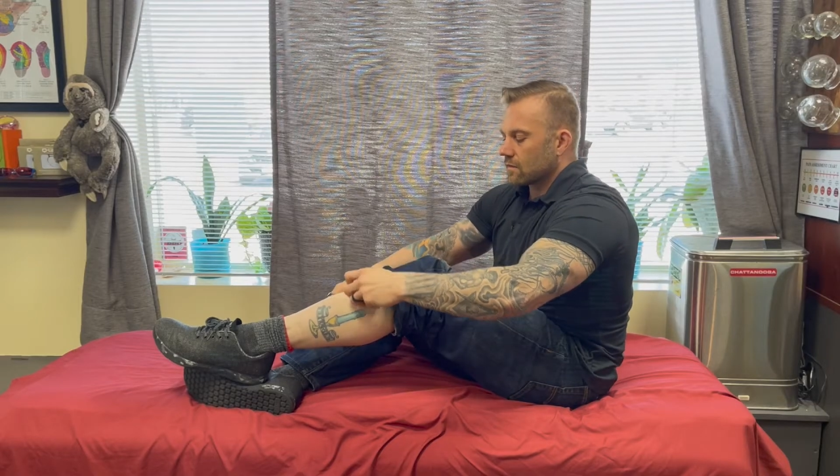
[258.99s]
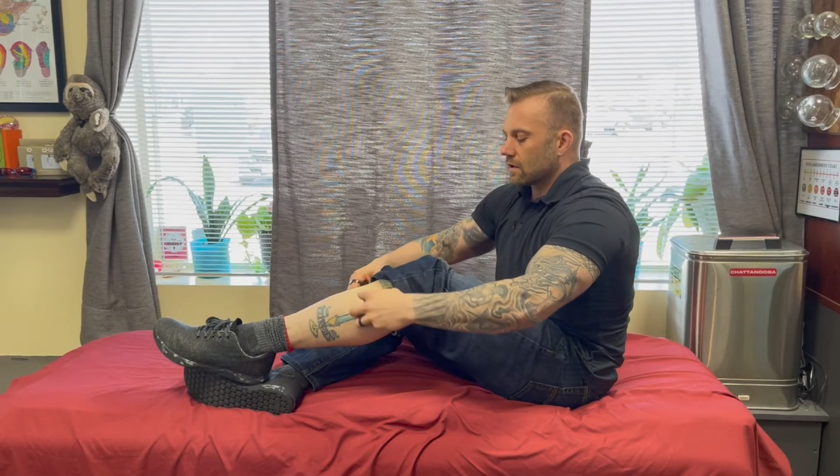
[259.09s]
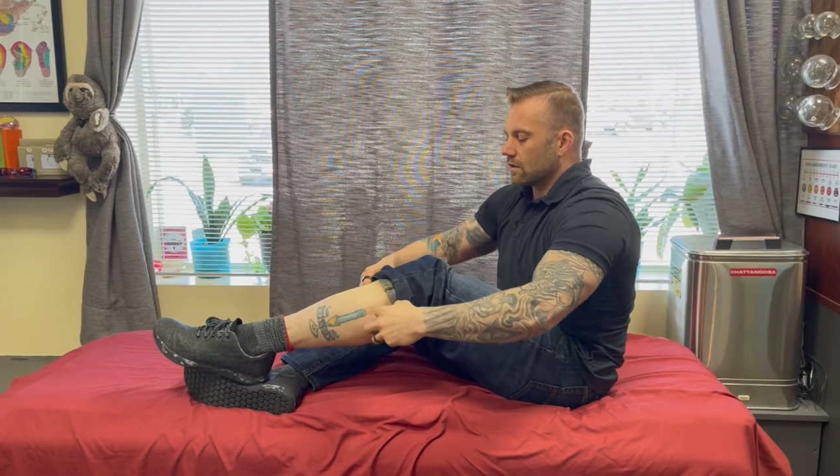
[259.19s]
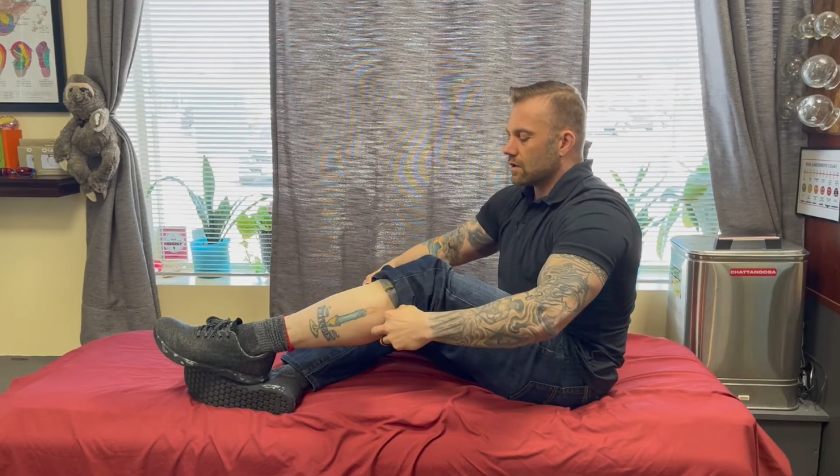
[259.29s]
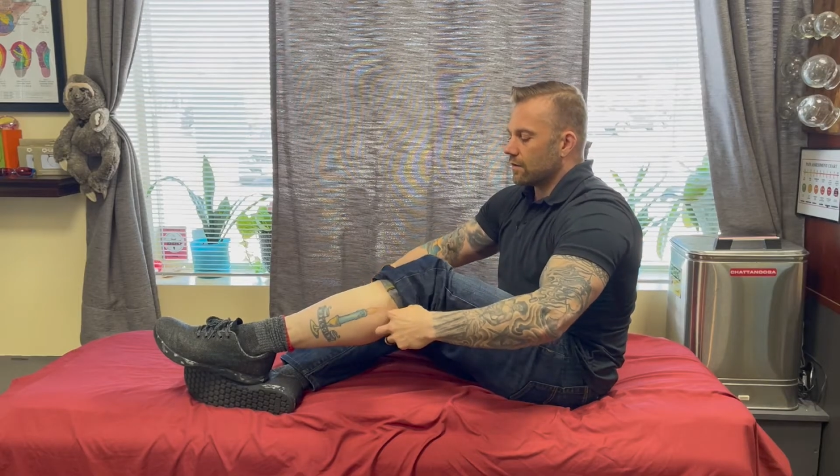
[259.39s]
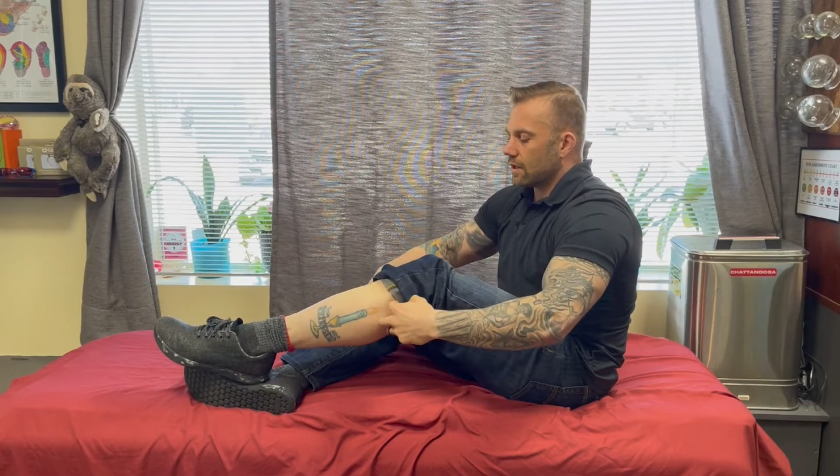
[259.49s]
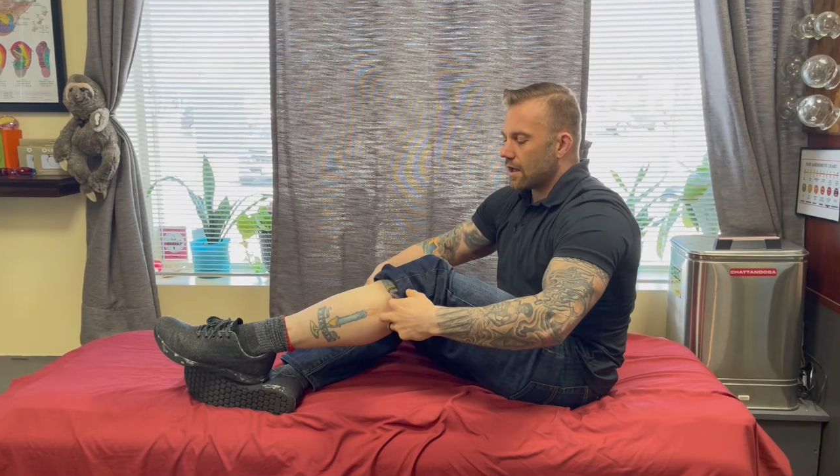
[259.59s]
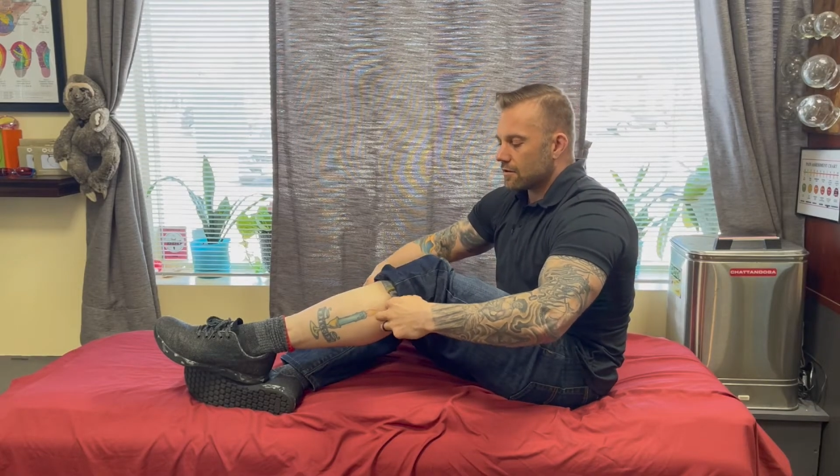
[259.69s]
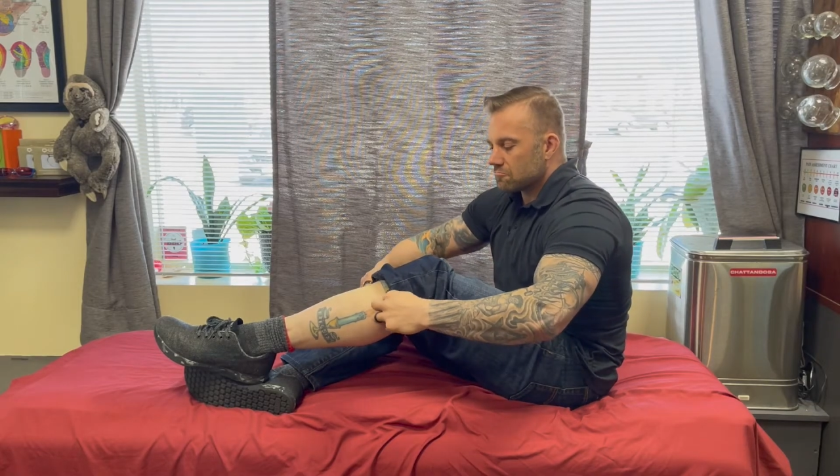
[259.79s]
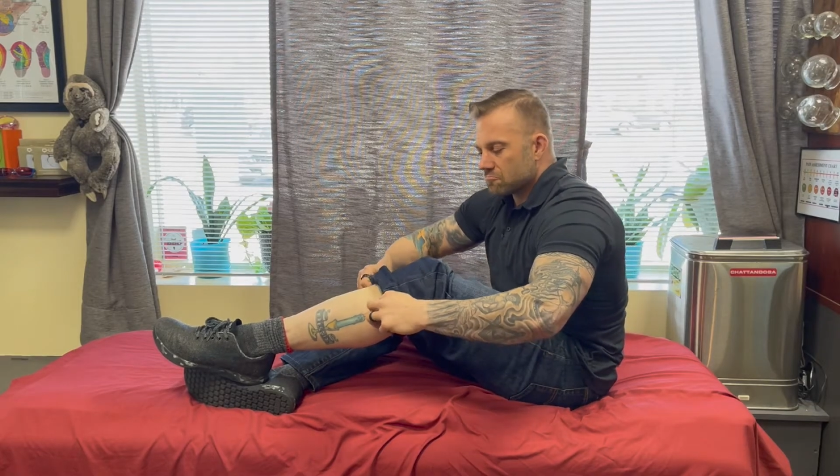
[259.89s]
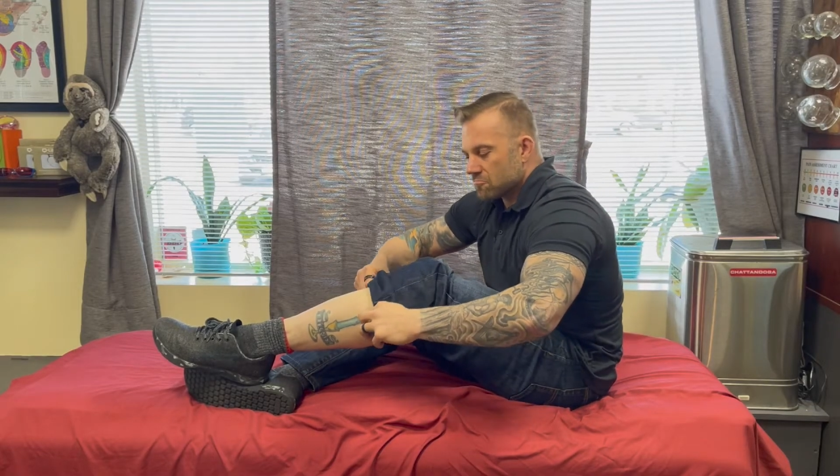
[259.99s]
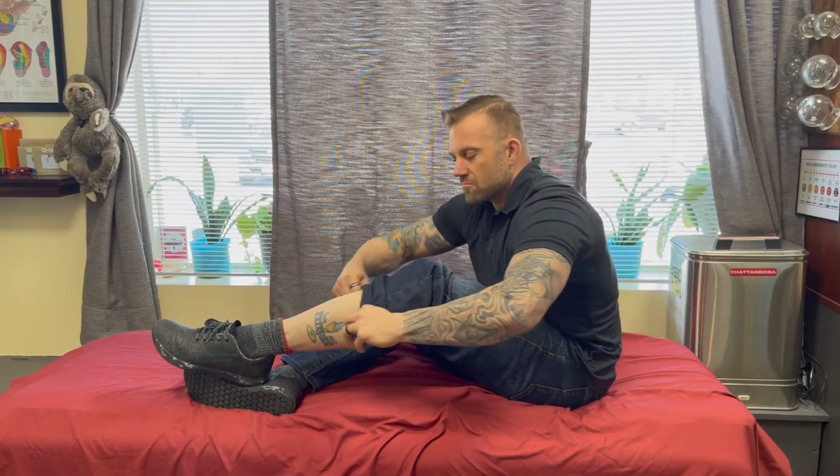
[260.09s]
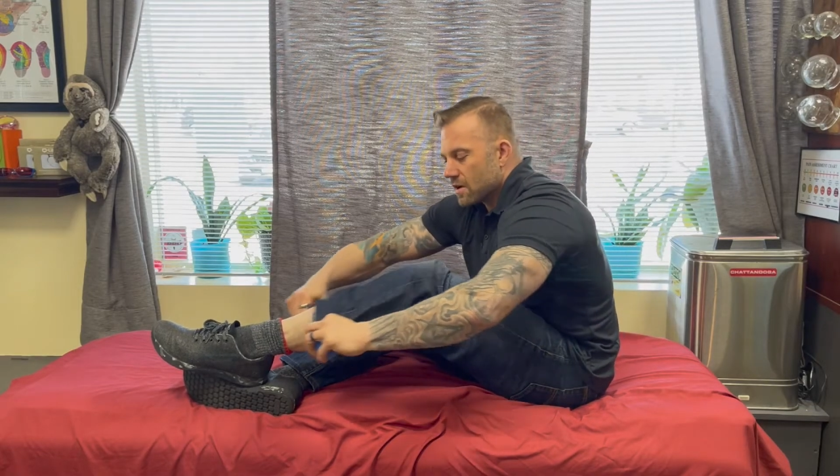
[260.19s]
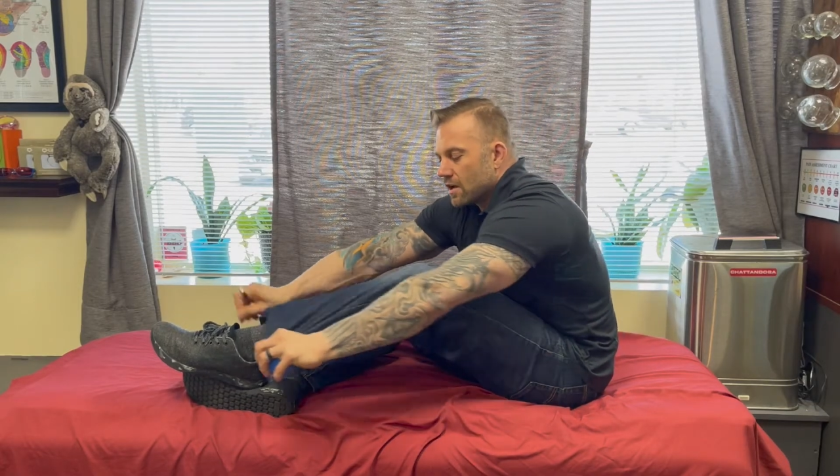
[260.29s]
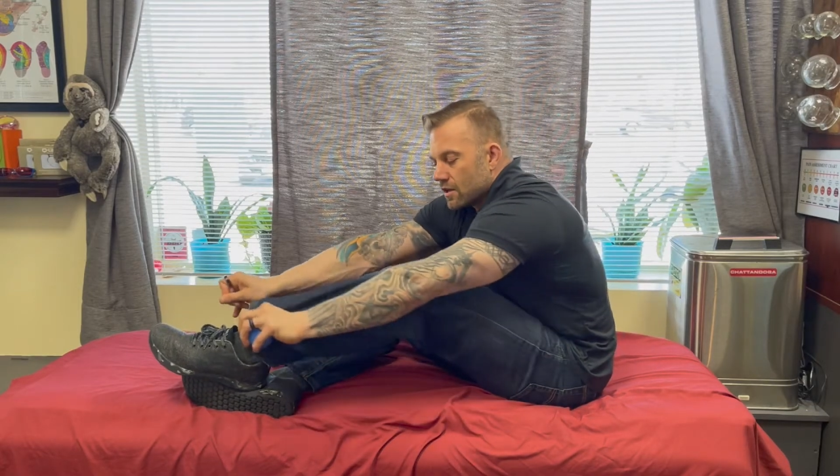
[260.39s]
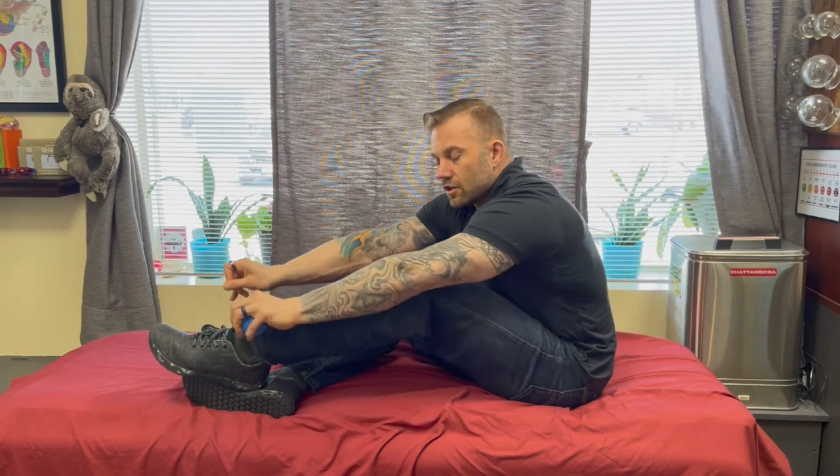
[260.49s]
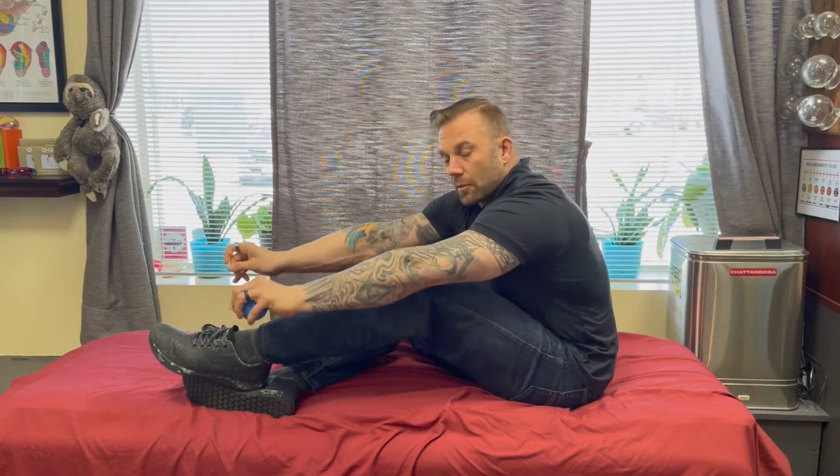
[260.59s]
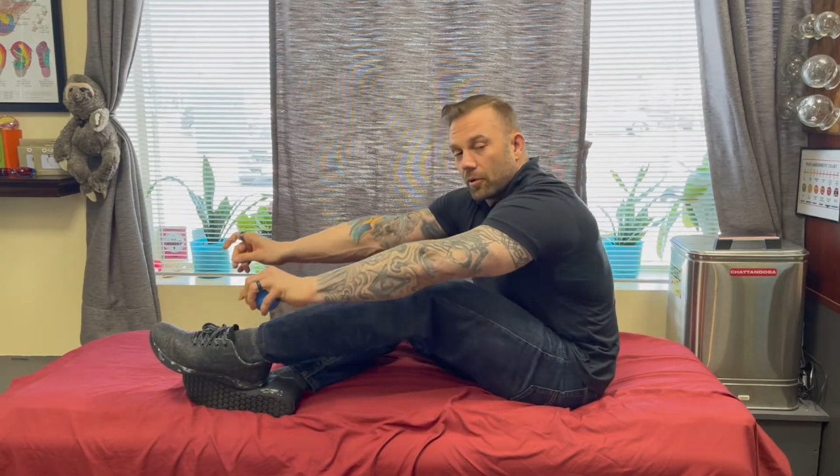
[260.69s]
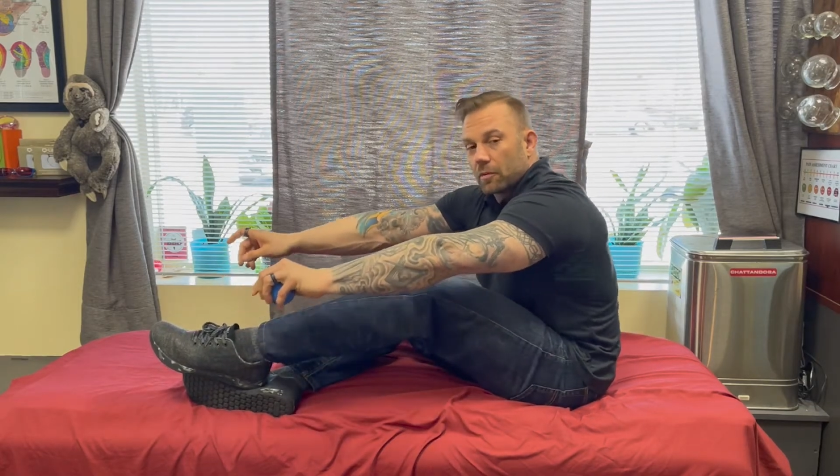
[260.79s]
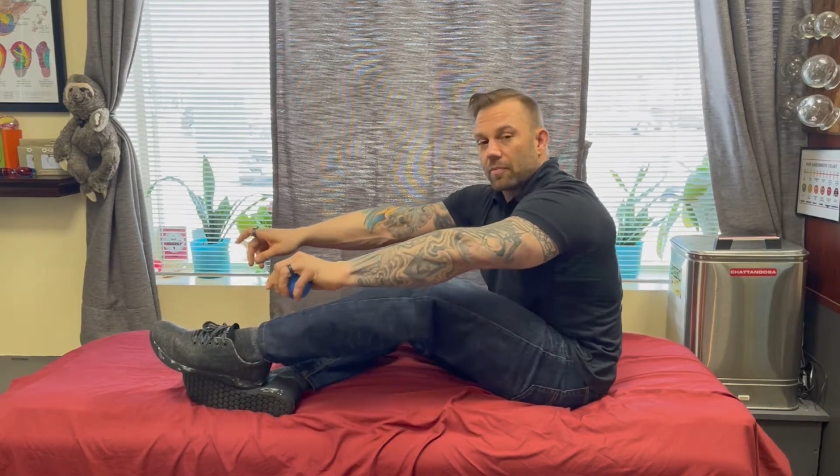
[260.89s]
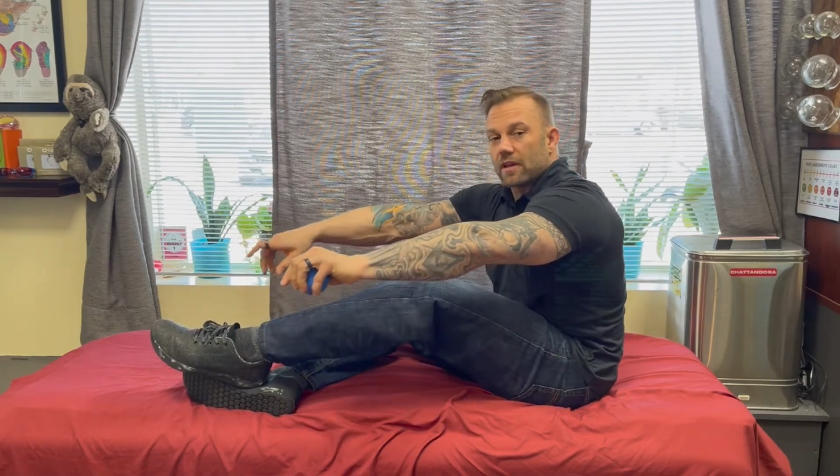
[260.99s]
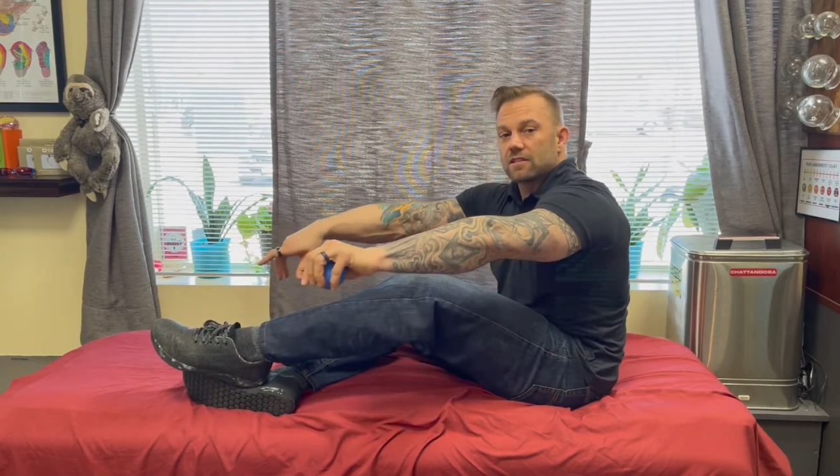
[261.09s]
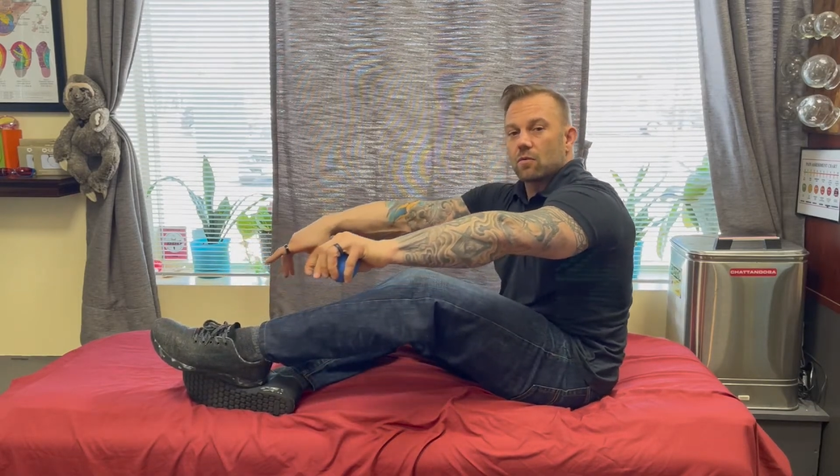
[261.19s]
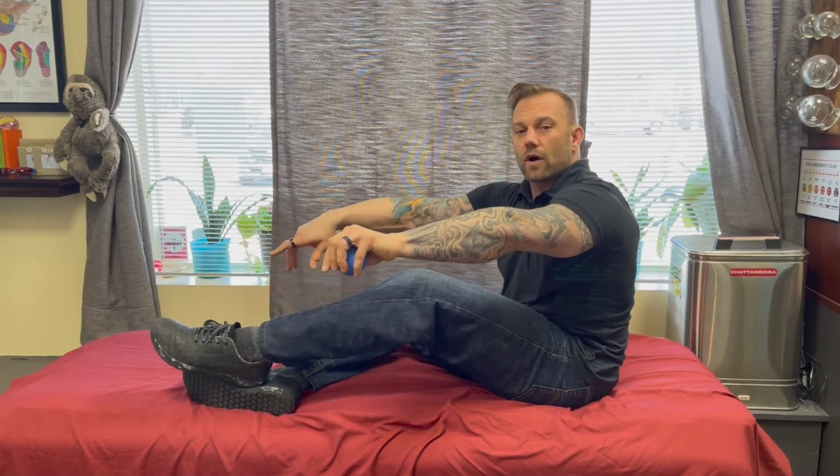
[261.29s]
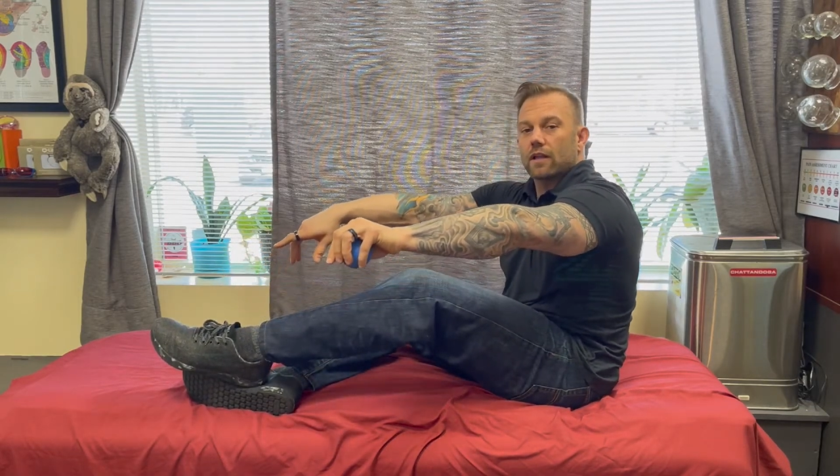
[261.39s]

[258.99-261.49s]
And done that, you can put the pasty white